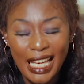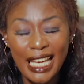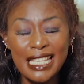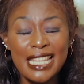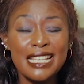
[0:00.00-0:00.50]

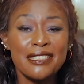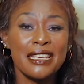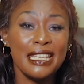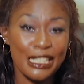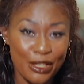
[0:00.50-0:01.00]
and this
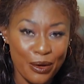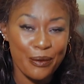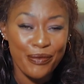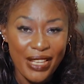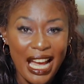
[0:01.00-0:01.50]

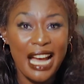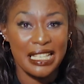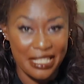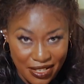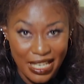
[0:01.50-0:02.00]
kingdom
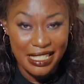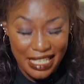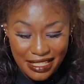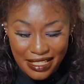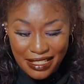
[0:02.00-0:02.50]
has
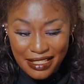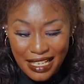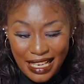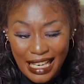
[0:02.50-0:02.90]
strategies